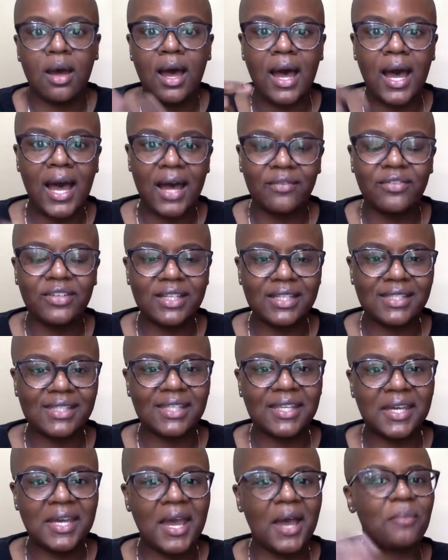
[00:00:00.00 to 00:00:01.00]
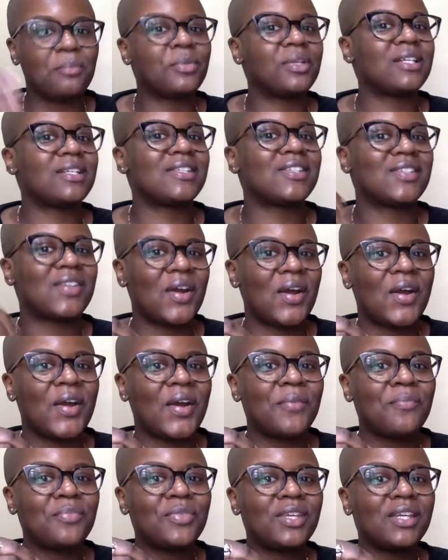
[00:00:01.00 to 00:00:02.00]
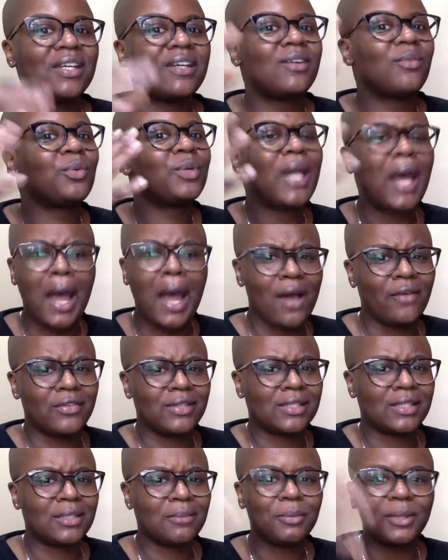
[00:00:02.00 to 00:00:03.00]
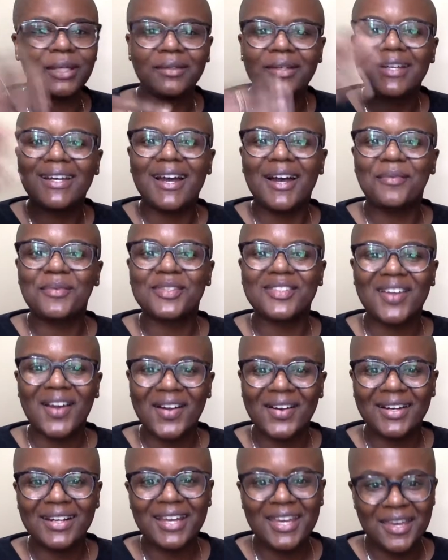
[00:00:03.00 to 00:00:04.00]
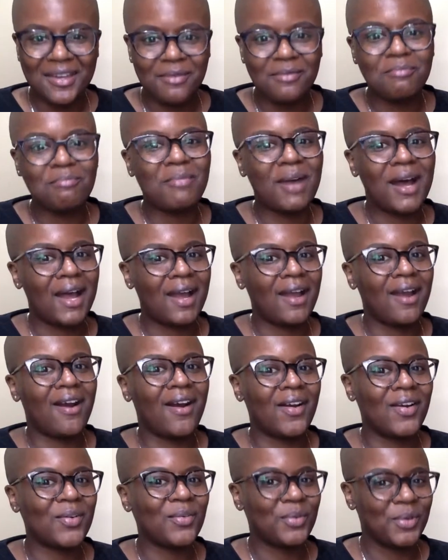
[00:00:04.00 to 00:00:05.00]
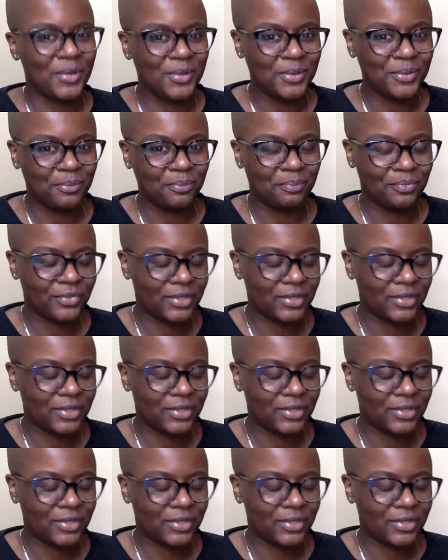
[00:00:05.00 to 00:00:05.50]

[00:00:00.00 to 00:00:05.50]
obviously I'm going to start, well, not obviously, but I'm starting in my art room.